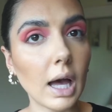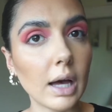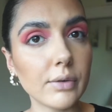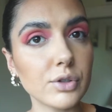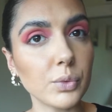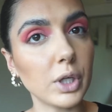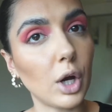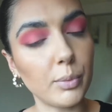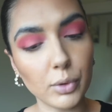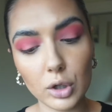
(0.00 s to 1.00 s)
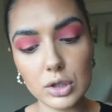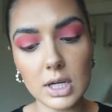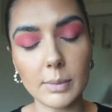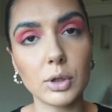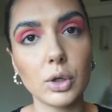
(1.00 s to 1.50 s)
after we are bronzed,
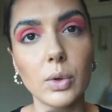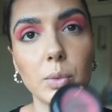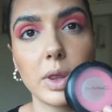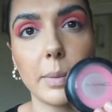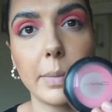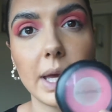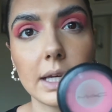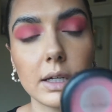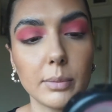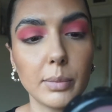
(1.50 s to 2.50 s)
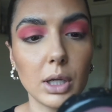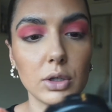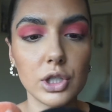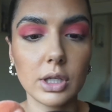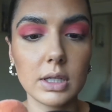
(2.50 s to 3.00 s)
I'm going to go in with a pink
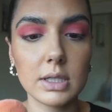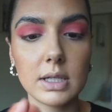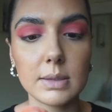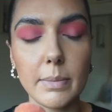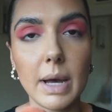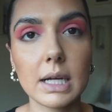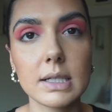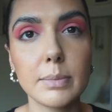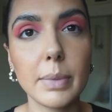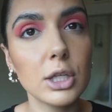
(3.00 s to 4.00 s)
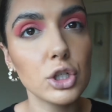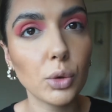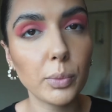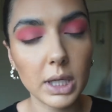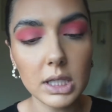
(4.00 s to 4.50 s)
blush, and this is MAC's Pincho
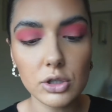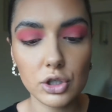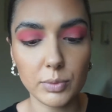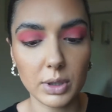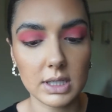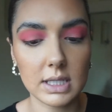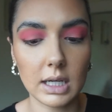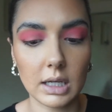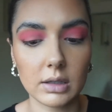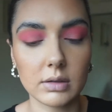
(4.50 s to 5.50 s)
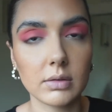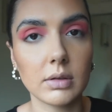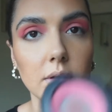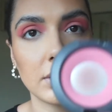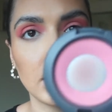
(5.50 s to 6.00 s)
Peach, but it's
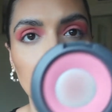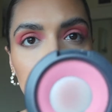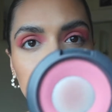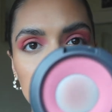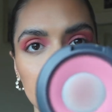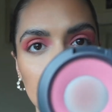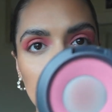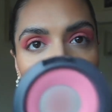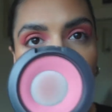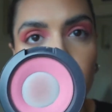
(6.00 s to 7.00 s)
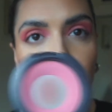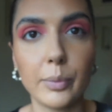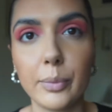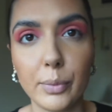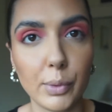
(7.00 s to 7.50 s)
basically like
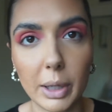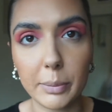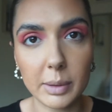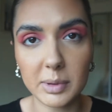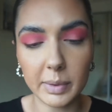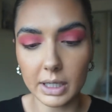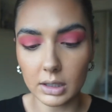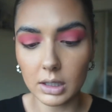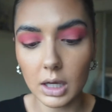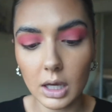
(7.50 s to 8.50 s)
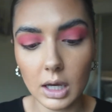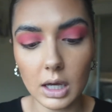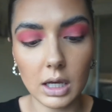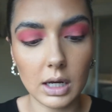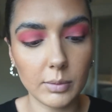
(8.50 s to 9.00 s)
bright baby pink.
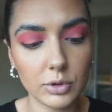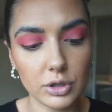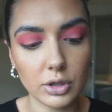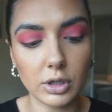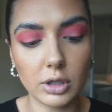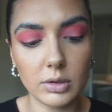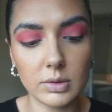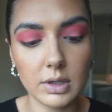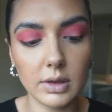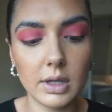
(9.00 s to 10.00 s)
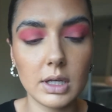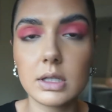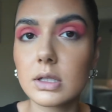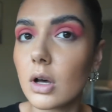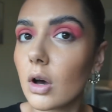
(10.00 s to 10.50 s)
And I'm just going to use
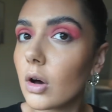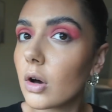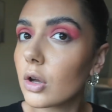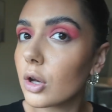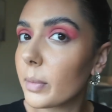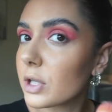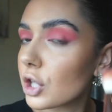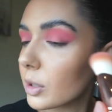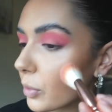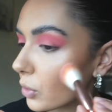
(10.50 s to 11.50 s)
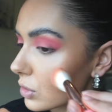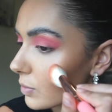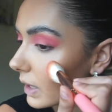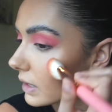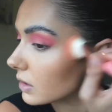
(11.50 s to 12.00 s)
this on my cheekbones,
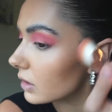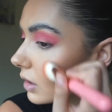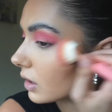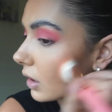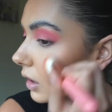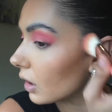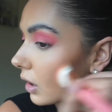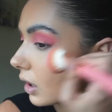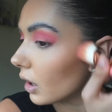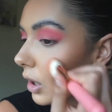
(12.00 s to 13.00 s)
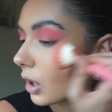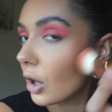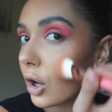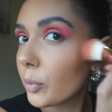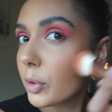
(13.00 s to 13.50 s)
blending
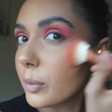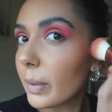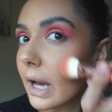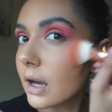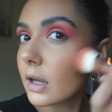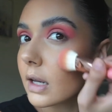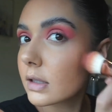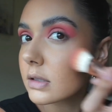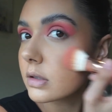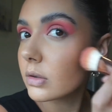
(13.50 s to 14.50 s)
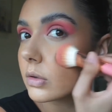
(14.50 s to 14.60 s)
up and back like so.